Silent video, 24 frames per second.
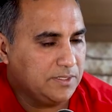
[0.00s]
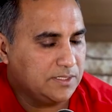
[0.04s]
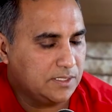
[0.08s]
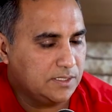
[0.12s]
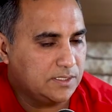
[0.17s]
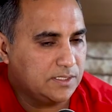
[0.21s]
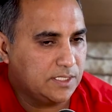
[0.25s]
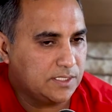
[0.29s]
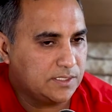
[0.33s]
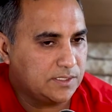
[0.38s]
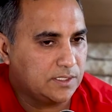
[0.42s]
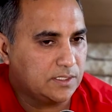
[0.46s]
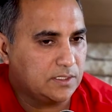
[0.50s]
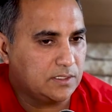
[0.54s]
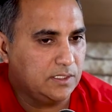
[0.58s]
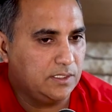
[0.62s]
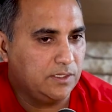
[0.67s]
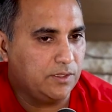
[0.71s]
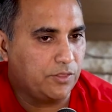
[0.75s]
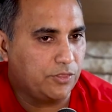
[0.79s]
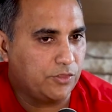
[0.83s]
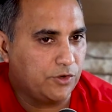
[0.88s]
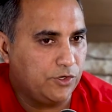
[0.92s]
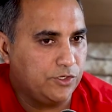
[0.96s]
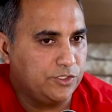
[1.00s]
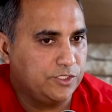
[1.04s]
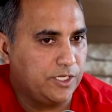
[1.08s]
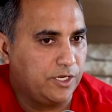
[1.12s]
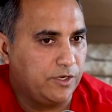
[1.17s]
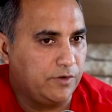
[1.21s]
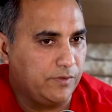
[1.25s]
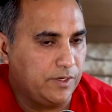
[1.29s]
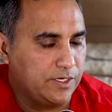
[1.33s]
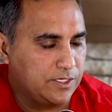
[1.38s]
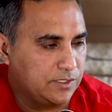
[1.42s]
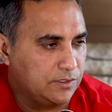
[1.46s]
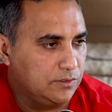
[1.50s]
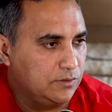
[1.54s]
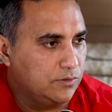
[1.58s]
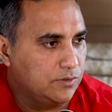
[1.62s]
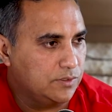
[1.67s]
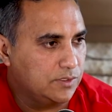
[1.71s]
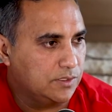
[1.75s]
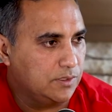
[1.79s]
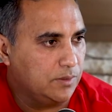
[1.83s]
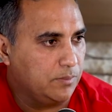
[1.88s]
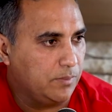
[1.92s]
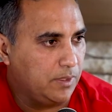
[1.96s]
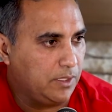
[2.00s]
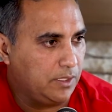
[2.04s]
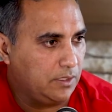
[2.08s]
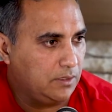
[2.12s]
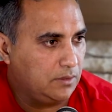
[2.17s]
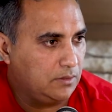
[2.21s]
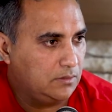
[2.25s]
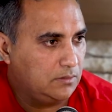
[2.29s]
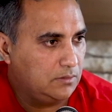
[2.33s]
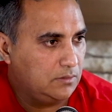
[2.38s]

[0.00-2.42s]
I mean, statistically, the third generation loses the money.